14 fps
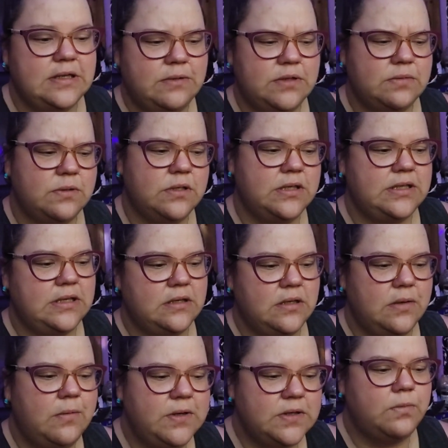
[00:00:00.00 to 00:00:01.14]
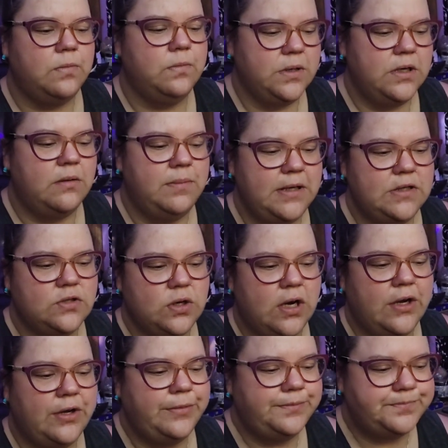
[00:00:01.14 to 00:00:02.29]
It was a real big
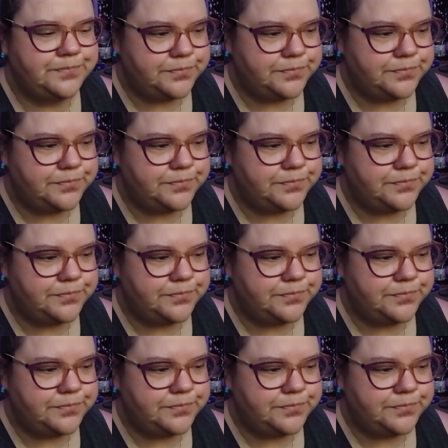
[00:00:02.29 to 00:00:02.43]
struggle.